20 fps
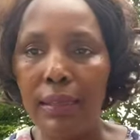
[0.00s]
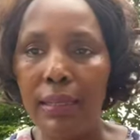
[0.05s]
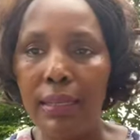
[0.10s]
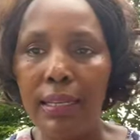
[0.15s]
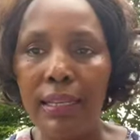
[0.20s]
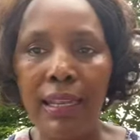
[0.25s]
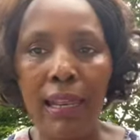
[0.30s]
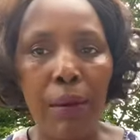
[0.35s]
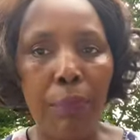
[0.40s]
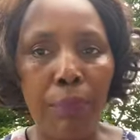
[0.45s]

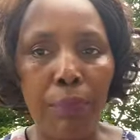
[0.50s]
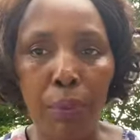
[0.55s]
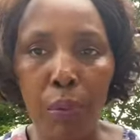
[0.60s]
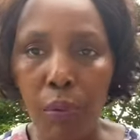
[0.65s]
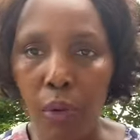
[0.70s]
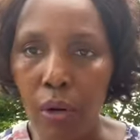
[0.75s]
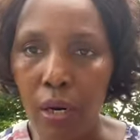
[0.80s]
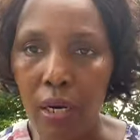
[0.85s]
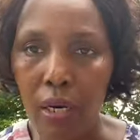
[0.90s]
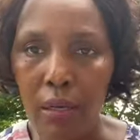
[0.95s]
in a
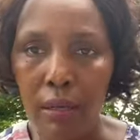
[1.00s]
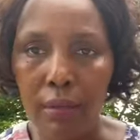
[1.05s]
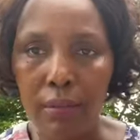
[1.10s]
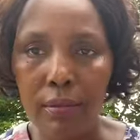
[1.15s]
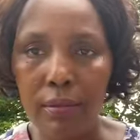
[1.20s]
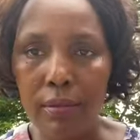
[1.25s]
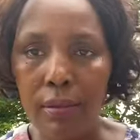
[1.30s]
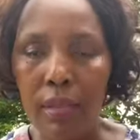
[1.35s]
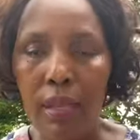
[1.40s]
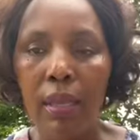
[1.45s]
poor
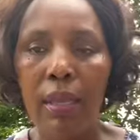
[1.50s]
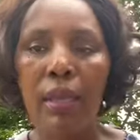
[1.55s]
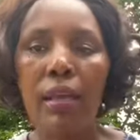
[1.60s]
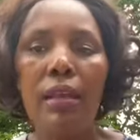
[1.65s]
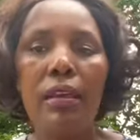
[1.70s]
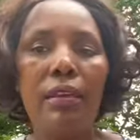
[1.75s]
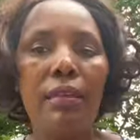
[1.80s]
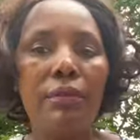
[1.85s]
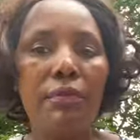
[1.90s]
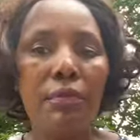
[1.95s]

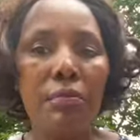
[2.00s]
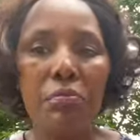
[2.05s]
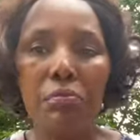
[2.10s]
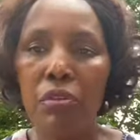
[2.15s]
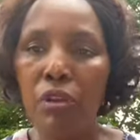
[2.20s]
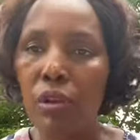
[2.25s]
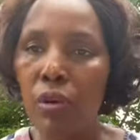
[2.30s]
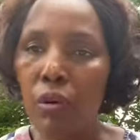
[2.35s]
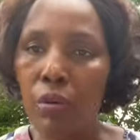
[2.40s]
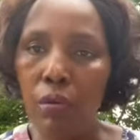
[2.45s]

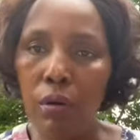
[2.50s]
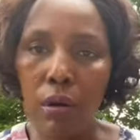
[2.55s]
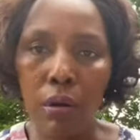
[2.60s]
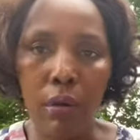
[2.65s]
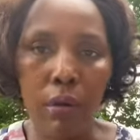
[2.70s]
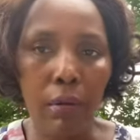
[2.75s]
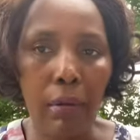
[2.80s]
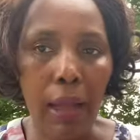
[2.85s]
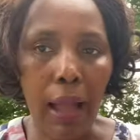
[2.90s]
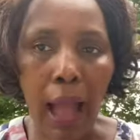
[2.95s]
you know
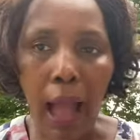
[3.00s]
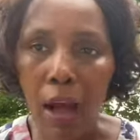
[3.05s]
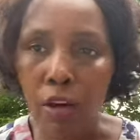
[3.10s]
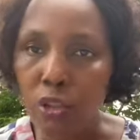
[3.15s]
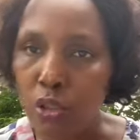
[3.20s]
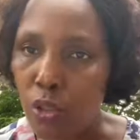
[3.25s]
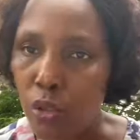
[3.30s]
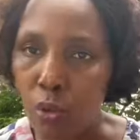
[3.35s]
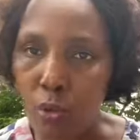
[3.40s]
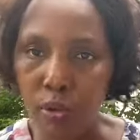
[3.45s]

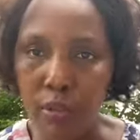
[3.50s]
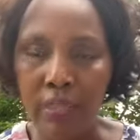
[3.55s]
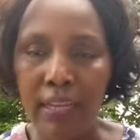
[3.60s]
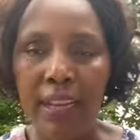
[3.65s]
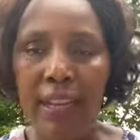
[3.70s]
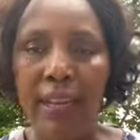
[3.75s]
household